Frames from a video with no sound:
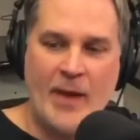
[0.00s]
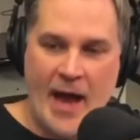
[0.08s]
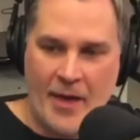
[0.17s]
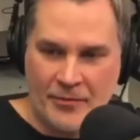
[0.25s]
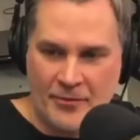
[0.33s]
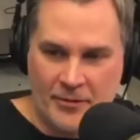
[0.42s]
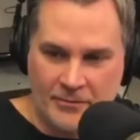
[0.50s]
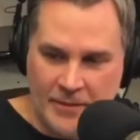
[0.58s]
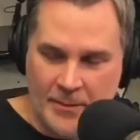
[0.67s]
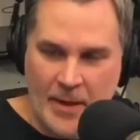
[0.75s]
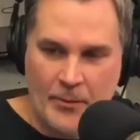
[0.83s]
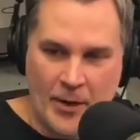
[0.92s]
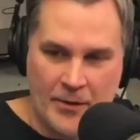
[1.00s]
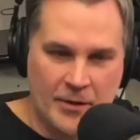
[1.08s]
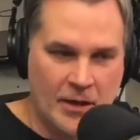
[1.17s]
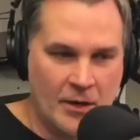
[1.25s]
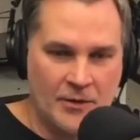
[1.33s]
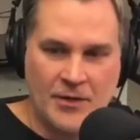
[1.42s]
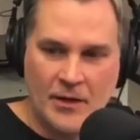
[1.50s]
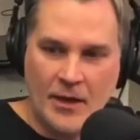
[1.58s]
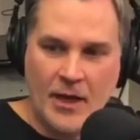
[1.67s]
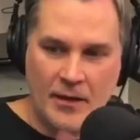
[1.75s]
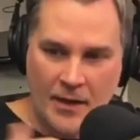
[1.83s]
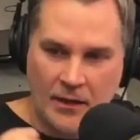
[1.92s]
bathroom and my mm-hmm. brother goes,
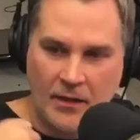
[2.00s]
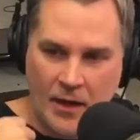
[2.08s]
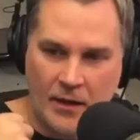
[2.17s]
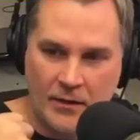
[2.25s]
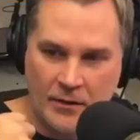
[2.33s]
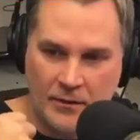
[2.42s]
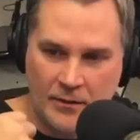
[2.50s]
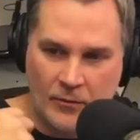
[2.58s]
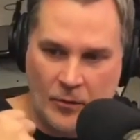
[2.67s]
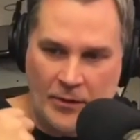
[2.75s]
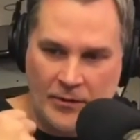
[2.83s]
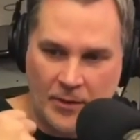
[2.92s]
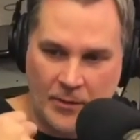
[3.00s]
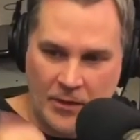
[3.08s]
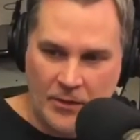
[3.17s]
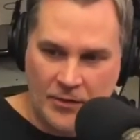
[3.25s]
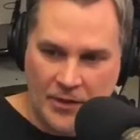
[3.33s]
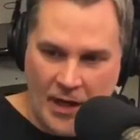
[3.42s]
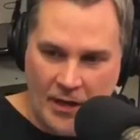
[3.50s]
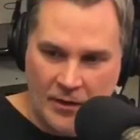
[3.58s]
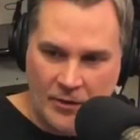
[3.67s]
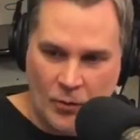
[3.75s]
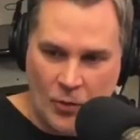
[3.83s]
"Hey, that guy is with somebody who's not his